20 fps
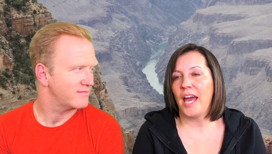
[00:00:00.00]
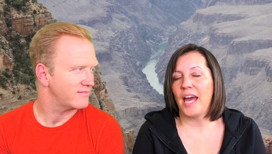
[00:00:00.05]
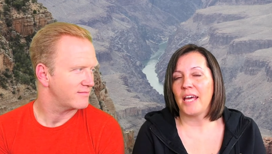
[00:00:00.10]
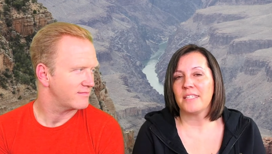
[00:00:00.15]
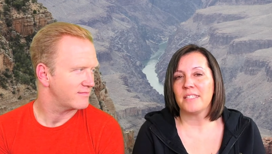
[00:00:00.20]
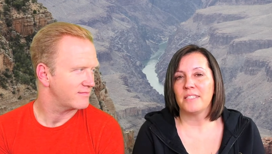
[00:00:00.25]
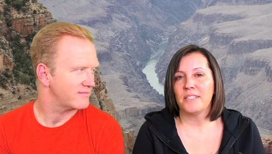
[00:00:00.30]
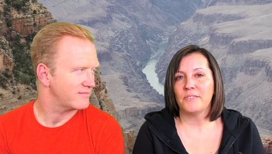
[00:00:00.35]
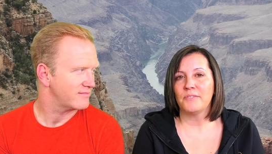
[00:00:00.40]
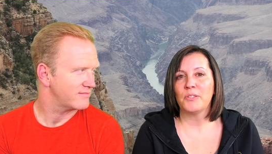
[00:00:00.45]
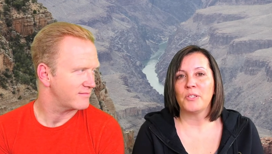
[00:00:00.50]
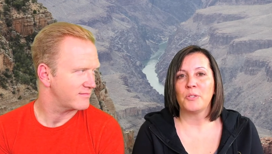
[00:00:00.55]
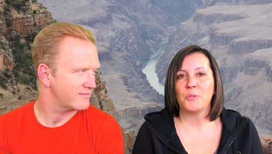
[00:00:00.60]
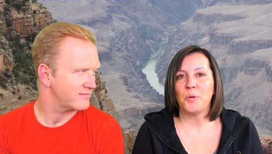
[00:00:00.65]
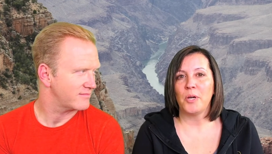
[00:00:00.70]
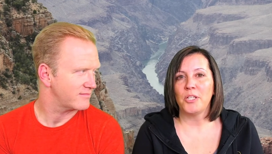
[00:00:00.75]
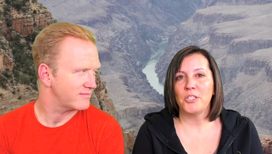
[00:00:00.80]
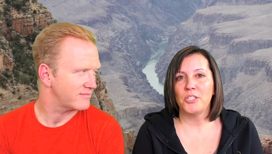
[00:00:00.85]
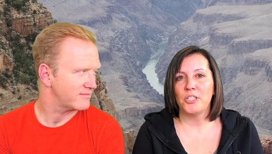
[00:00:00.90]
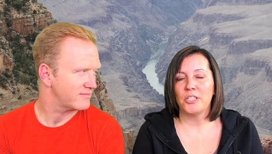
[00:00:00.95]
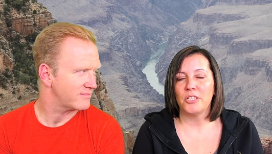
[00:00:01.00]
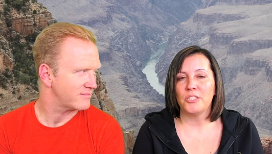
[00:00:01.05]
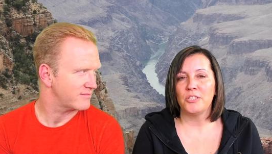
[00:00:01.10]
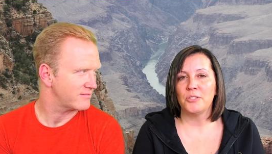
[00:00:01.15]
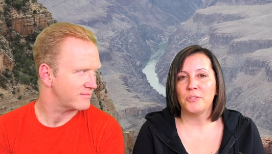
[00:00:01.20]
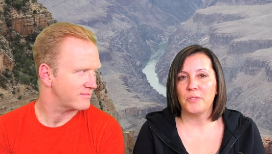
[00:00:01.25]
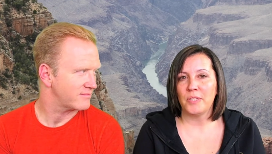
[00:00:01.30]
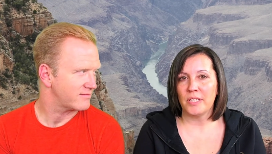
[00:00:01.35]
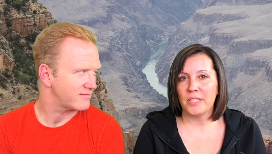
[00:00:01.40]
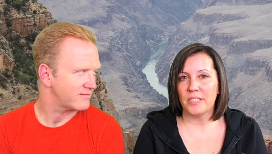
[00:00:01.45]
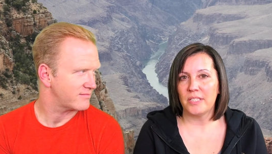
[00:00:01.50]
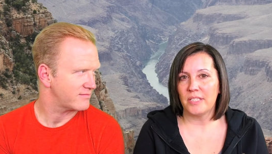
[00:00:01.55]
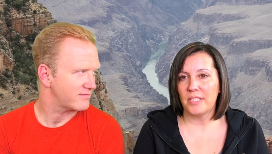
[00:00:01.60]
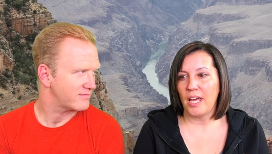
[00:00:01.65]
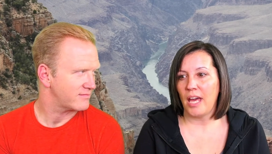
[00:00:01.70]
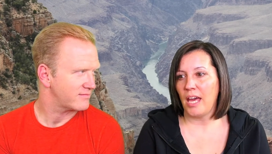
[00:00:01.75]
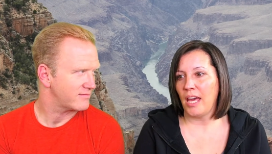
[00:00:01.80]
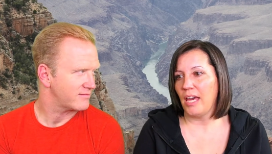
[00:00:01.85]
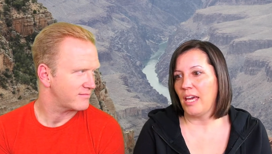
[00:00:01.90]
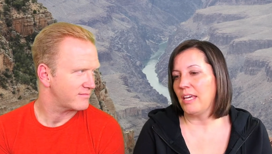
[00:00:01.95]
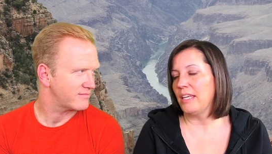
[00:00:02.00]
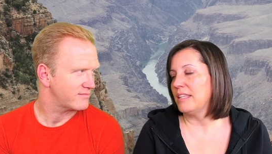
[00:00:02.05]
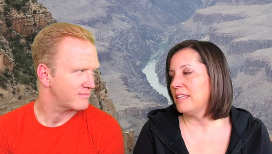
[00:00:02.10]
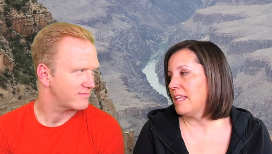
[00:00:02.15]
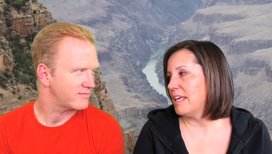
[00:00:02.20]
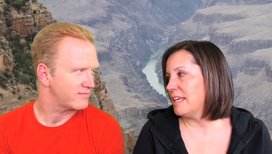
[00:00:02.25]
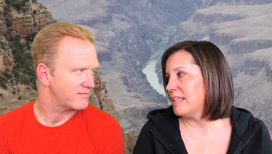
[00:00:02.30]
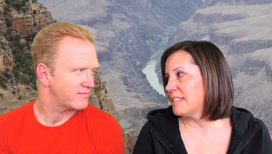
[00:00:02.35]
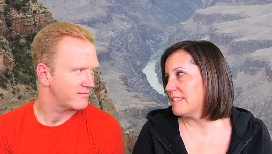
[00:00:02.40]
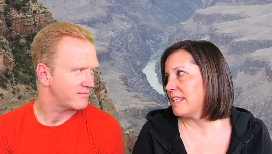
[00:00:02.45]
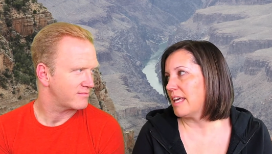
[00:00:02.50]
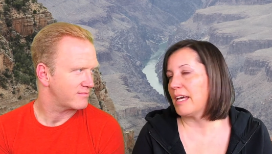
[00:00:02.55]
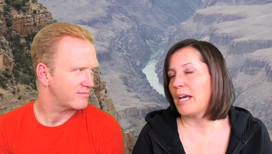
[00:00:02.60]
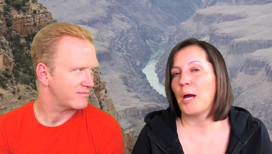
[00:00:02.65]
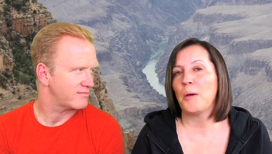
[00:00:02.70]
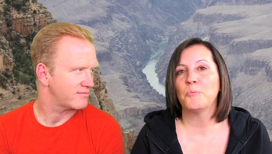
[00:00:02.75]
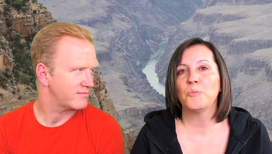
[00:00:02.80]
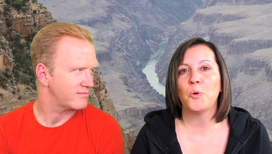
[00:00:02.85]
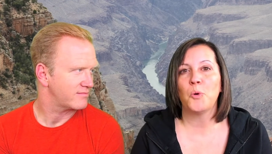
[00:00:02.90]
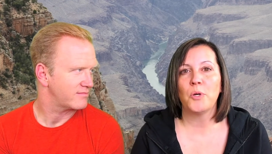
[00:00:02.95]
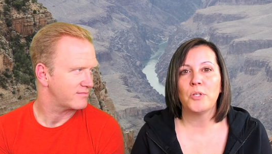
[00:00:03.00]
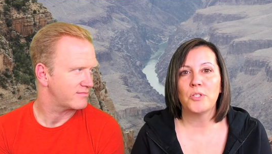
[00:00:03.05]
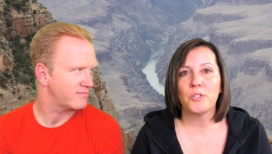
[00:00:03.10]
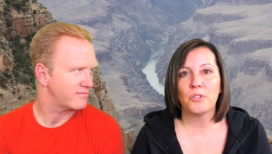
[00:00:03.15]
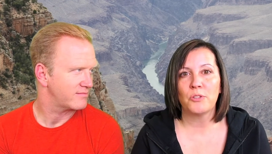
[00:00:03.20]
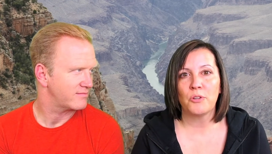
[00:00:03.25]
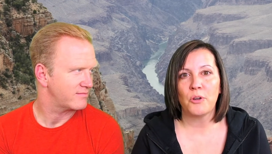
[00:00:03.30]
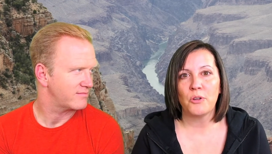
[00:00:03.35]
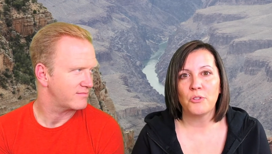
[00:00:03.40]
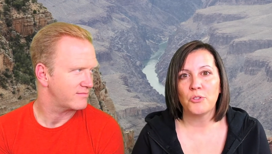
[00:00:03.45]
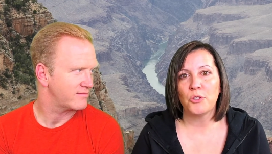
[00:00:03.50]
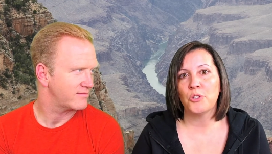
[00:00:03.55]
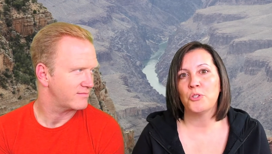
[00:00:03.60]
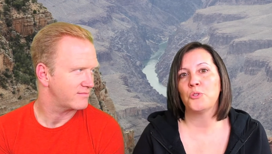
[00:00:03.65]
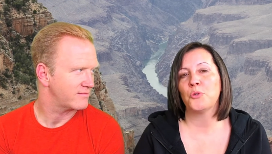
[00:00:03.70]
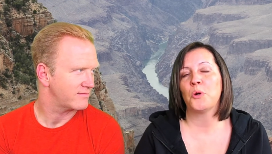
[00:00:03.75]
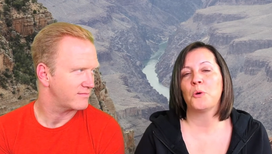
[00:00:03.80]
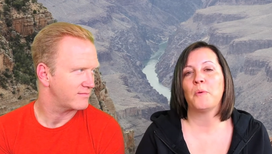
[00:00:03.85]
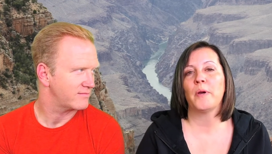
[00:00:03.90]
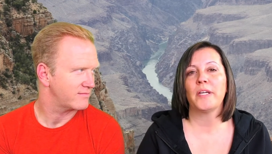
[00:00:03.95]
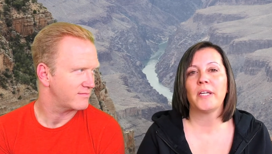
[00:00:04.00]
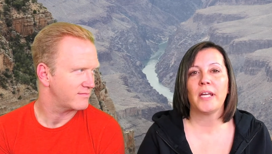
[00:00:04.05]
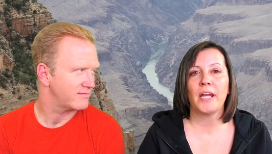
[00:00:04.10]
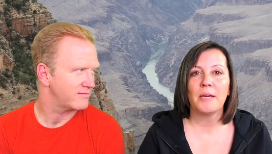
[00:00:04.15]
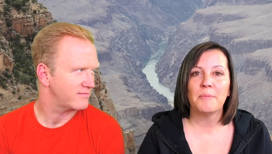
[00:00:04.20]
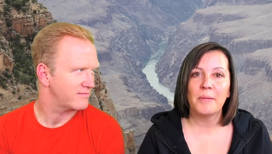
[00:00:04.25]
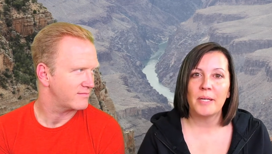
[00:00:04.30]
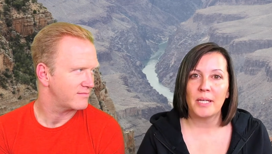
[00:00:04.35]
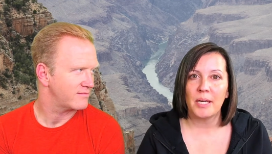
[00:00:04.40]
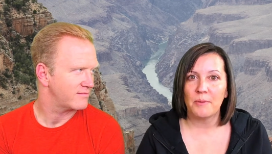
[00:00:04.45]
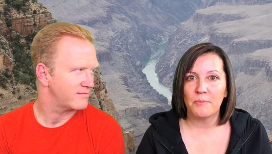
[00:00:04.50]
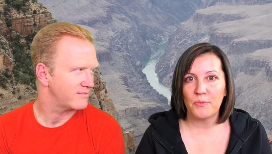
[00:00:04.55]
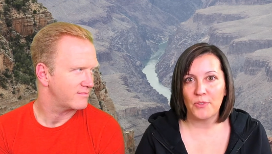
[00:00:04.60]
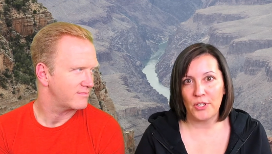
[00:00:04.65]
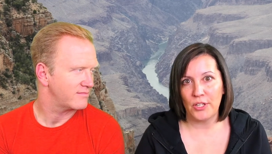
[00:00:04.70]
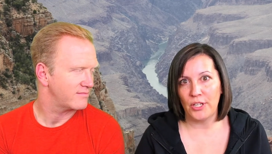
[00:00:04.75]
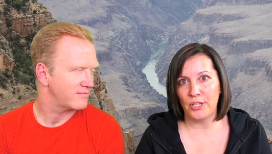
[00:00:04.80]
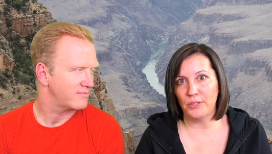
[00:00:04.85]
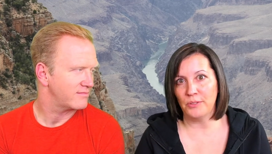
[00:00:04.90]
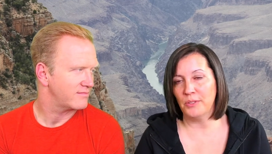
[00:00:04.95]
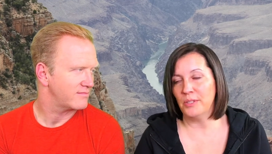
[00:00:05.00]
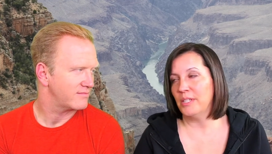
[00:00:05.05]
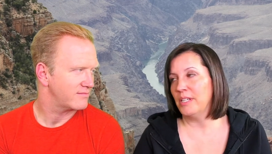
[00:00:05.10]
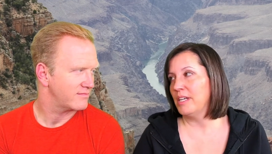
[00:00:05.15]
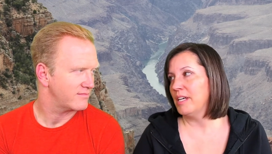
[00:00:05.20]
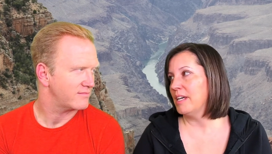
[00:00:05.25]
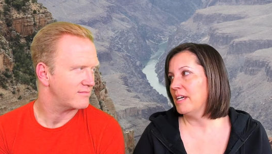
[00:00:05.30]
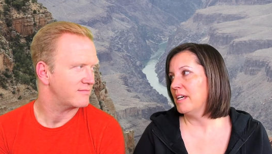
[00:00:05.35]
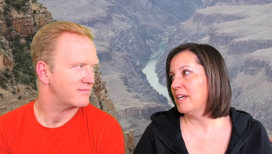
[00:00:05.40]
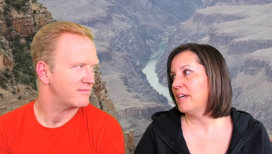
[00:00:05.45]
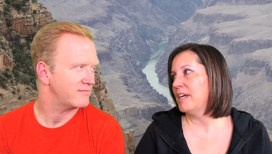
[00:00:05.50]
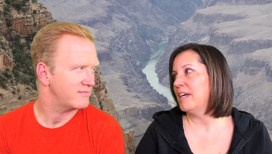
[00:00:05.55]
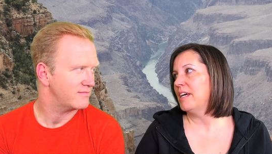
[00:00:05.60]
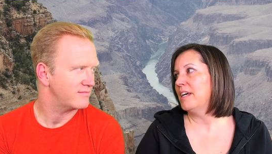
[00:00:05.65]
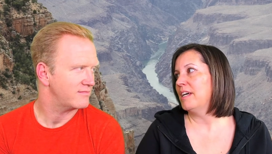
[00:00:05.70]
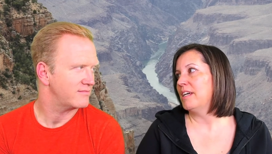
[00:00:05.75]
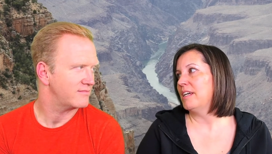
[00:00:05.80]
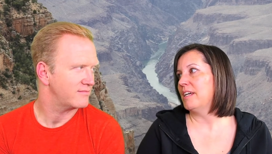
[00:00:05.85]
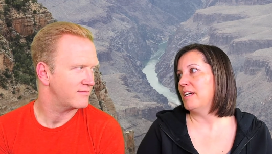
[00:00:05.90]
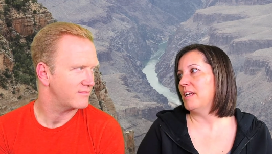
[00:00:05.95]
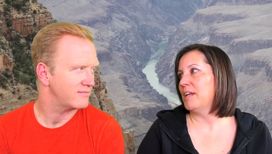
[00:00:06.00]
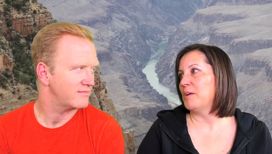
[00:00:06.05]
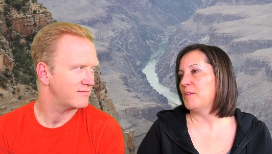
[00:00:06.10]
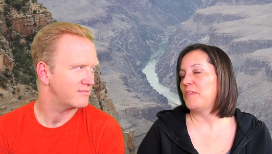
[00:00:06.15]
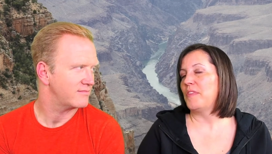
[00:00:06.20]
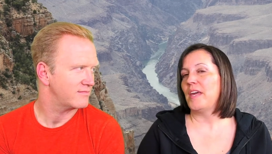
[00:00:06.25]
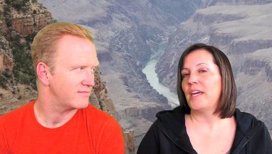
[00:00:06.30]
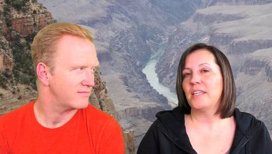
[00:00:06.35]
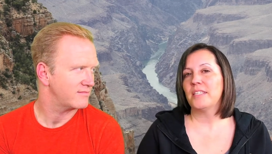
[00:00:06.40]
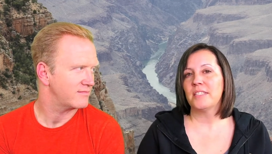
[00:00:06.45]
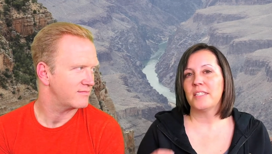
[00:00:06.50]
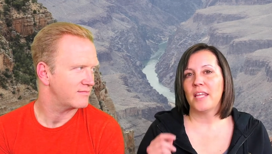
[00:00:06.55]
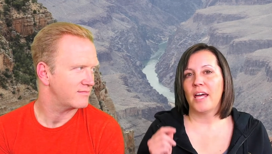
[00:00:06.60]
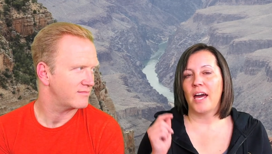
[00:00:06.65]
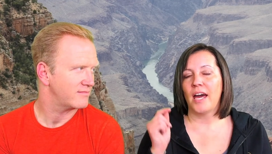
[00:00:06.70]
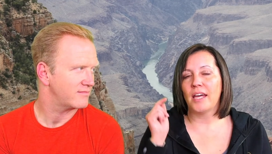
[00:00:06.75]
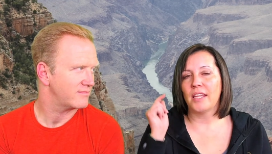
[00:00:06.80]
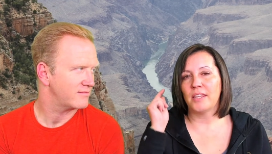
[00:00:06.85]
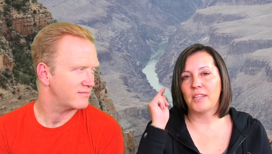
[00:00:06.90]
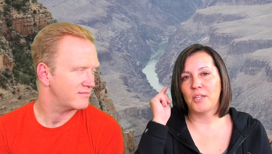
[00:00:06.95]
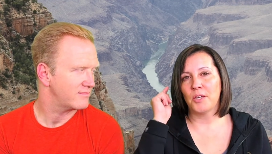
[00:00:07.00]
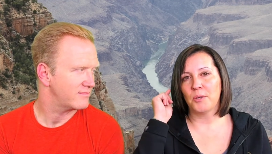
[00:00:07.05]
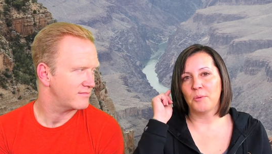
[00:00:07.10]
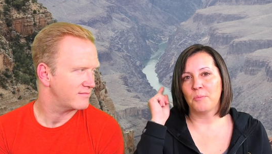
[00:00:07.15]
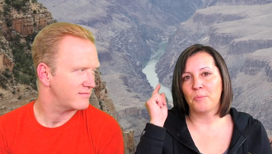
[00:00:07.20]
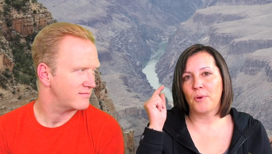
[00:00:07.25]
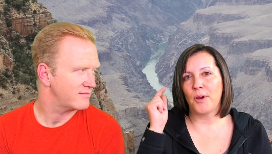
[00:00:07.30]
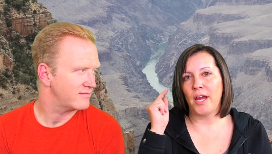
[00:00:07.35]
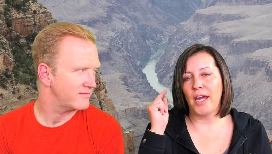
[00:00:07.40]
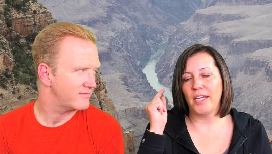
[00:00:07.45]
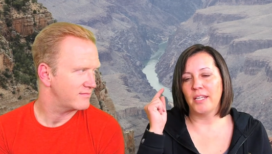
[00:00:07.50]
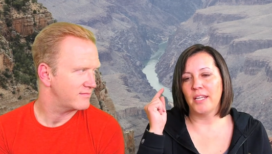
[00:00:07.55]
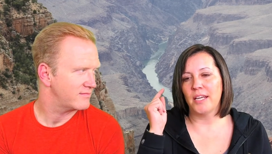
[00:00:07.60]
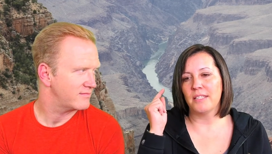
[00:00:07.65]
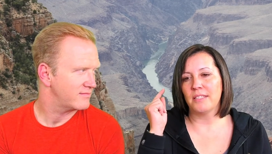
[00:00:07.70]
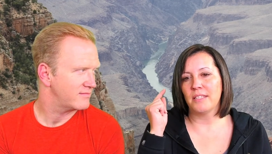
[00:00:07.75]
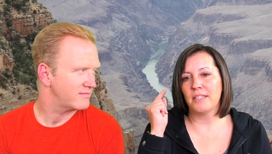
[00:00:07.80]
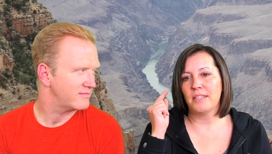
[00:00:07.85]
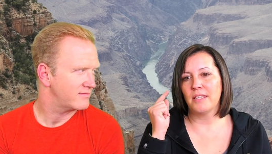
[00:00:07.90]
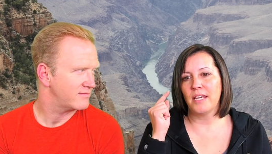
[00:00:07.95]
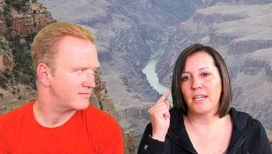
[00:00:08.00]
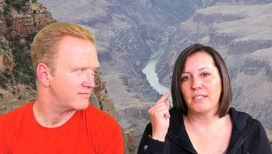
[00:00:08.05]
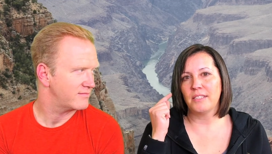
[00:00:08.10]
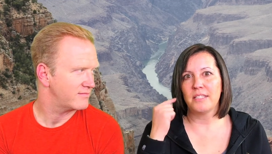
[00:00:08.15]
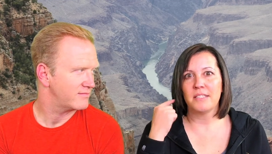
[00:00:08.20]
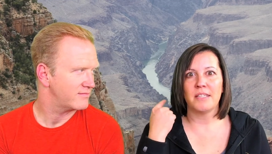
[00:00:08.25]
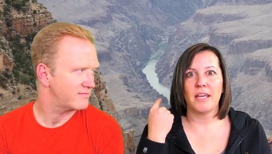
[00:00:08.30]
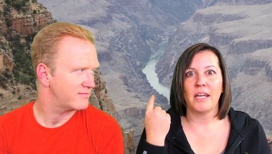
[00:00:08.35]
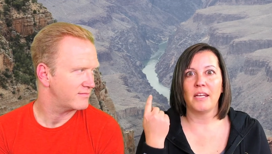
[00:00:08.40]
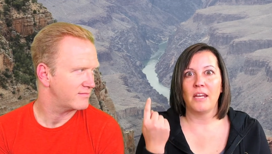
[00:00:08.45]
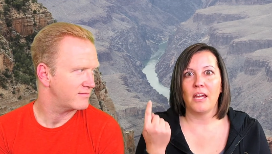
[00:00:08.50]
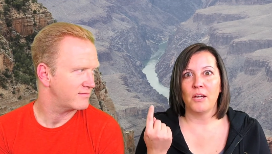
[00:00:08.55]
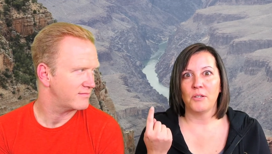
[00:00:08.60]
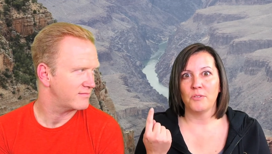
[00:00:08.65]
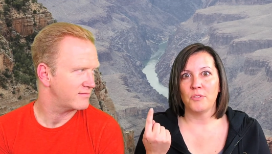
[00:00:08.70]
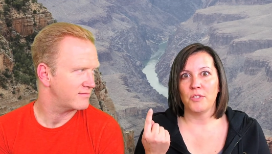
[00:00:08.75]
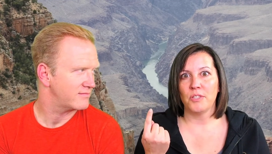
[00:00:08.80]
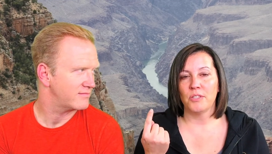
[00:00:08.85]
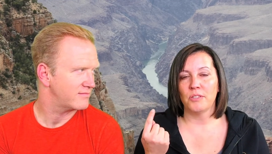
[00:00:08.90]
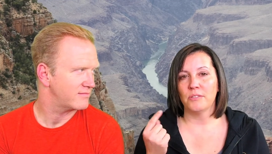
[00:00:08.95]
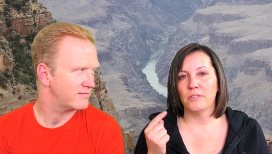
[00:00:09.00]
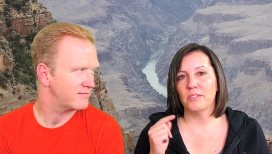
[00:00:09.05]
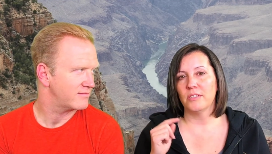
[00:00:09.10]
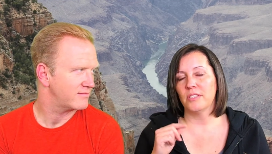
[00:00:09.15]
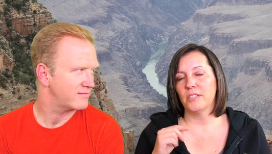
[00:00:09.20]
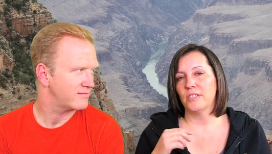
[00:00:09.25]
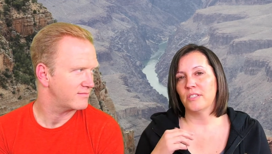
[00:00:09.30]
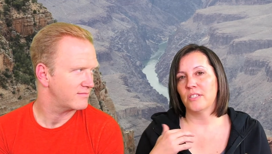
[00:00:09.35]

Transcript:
Speaker 1: ask different questions you can say things like i'm going to the grocery store what can i pick up for you mm-hmm you know, things that their brain doesn't think to say no to.